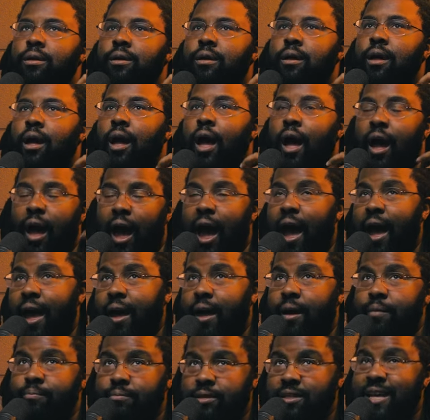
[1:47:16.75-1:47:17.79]
I, I
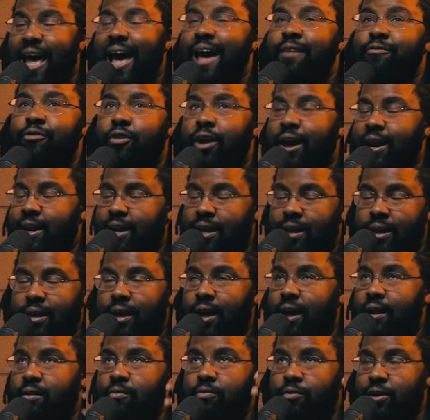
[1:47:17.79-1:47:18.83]
am sad for any kind
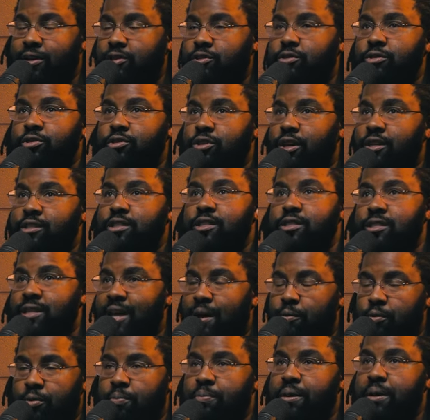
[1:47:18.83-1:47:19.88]
of racial injustice that
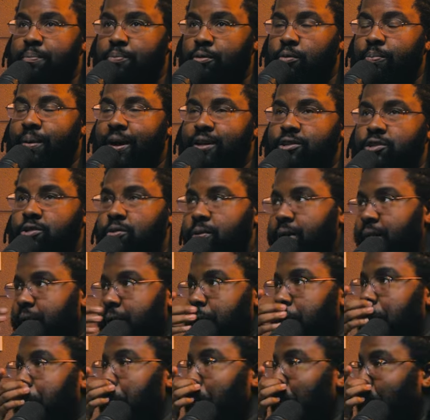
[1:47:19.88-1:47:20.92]
would be perpetuated,
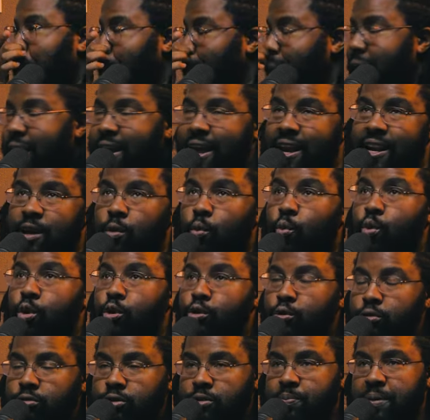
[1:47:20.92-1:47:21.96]
and any
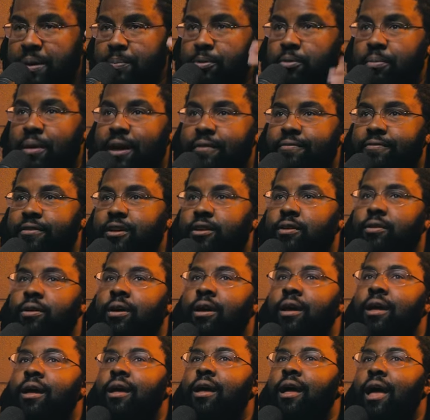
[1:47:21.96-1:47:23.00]
wounds people might feel.
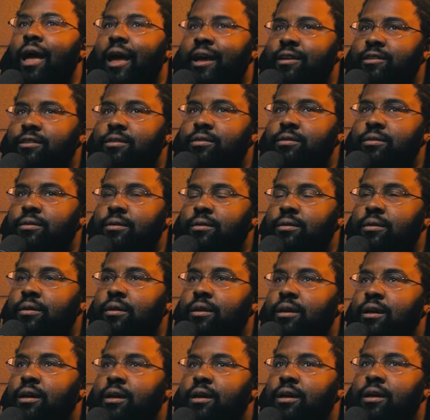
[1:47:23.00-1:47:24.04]
It's
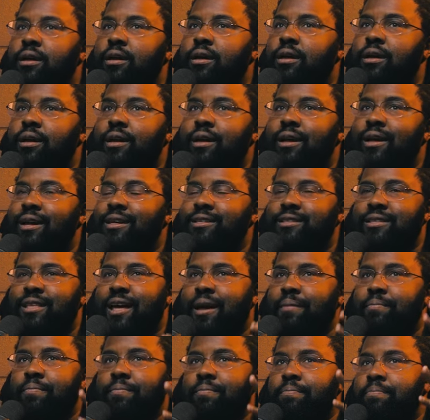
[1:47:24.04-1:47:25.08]
it's
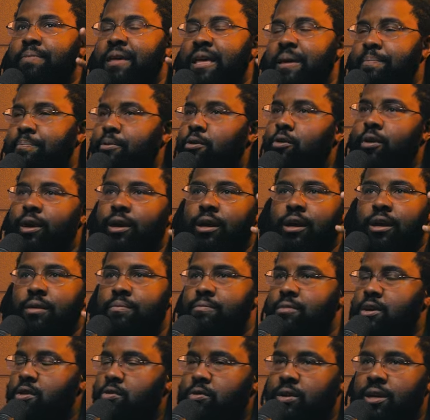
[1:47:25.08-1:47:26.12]
that people and
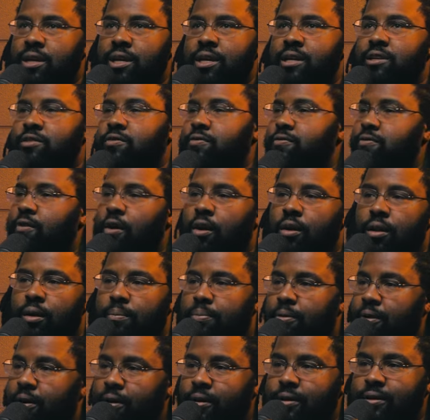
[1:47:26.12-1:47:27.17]
communities fall
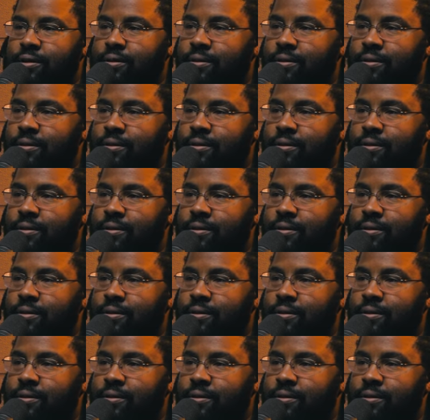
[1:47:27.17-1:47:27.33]
apart.